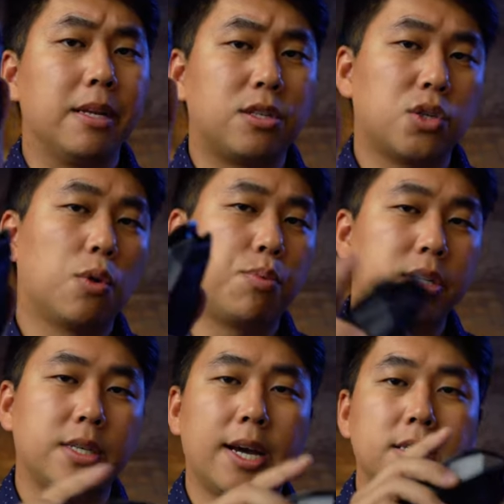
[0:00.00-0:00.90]
it's so
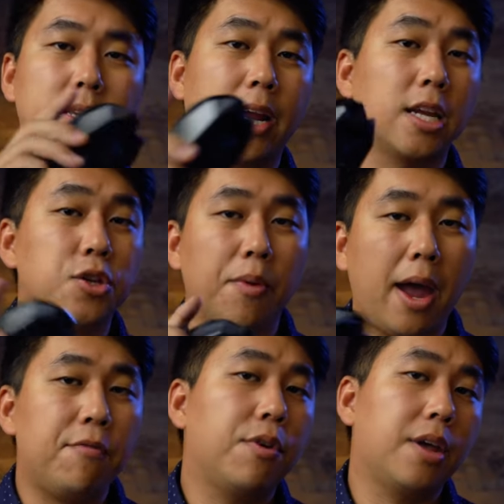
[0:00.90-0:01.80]
precise that I can do
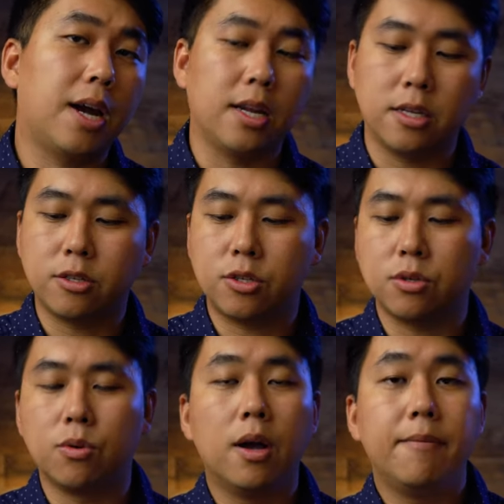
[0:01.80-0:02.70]
everything I need to